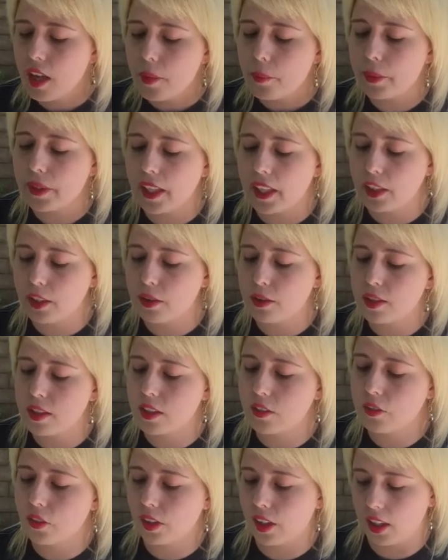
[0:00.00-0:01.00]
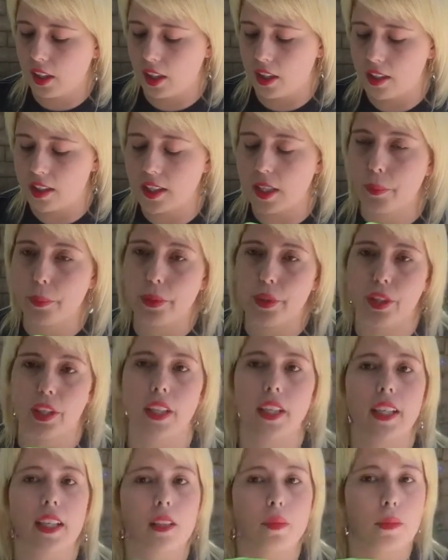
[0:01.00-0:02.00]
but I use it for this. I put
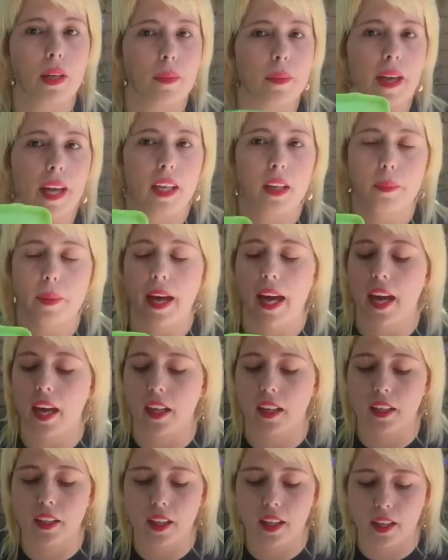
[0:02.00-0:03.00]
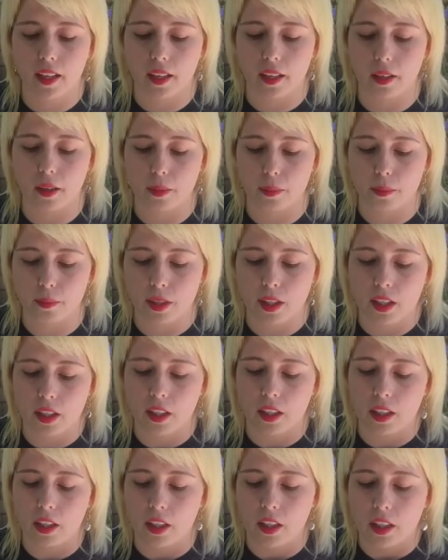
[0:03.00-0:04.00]
it in my backpack.
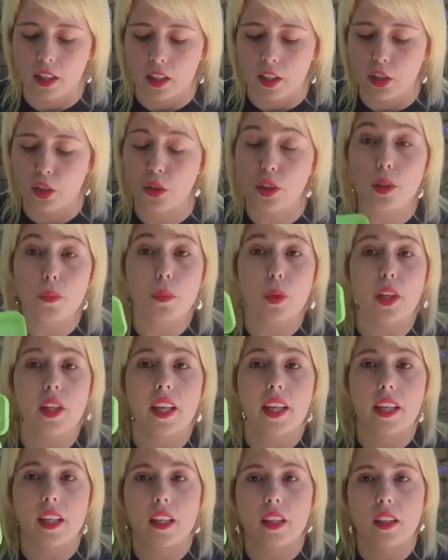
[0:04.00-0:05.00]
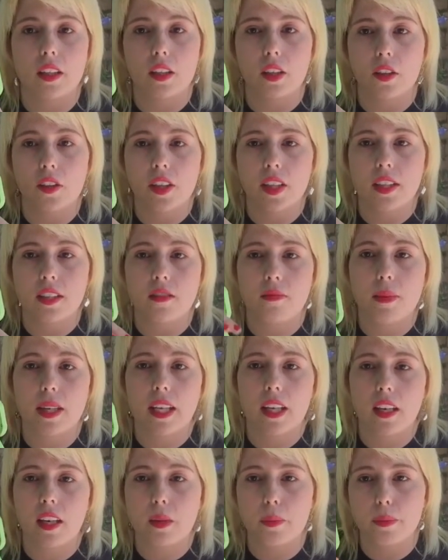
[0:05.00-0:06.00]
You can put little things of
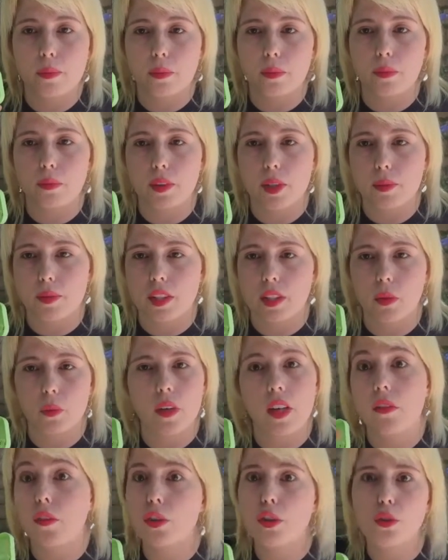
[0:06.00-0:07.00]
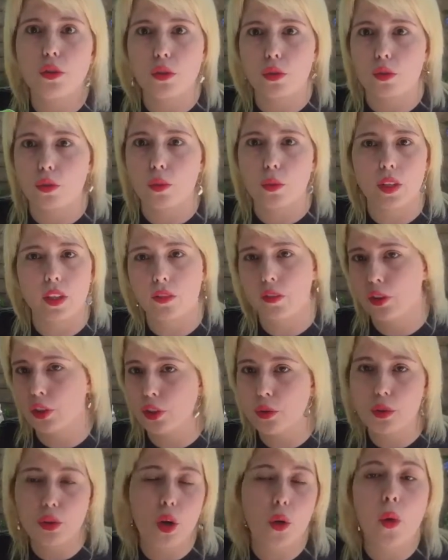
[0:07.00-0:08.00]
makeup, lipstick, whatever you use, whatever
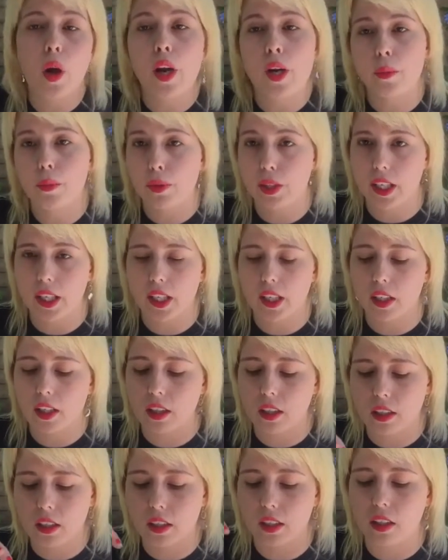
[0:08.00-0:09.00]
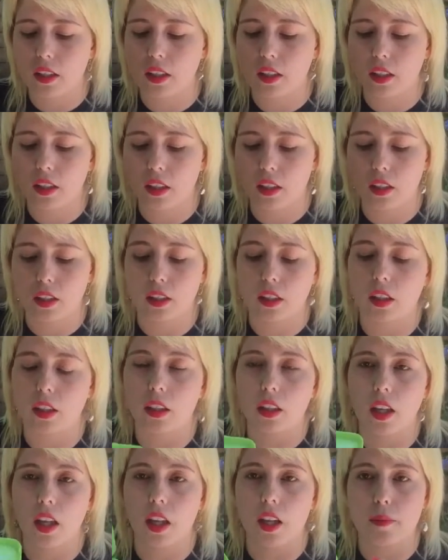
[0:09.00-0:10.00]
you don't want to break.
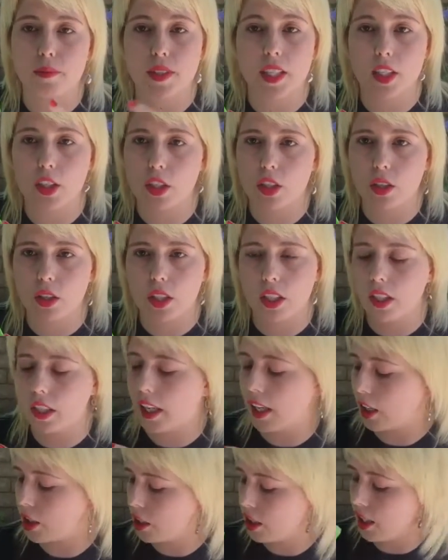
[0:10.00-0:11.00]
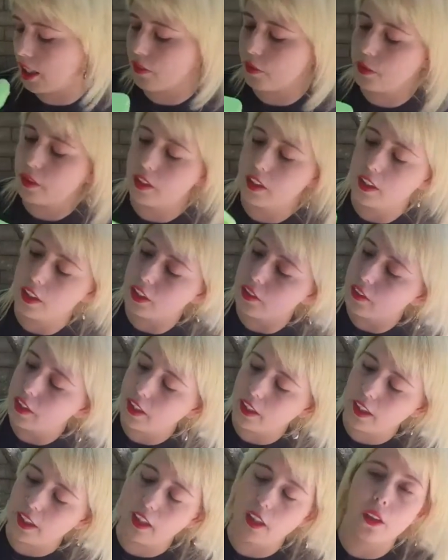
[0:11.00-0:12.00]
Sunscreen, I actually have one in here right
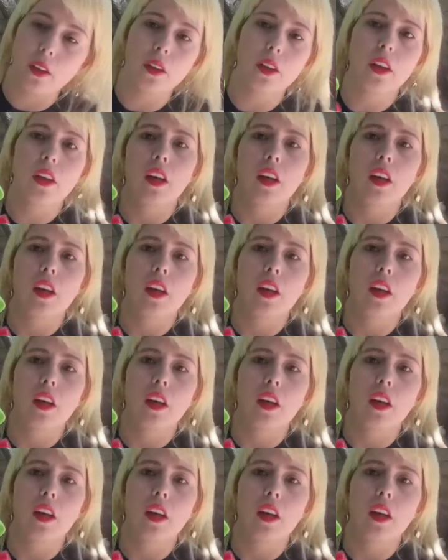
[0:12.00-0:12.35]
now.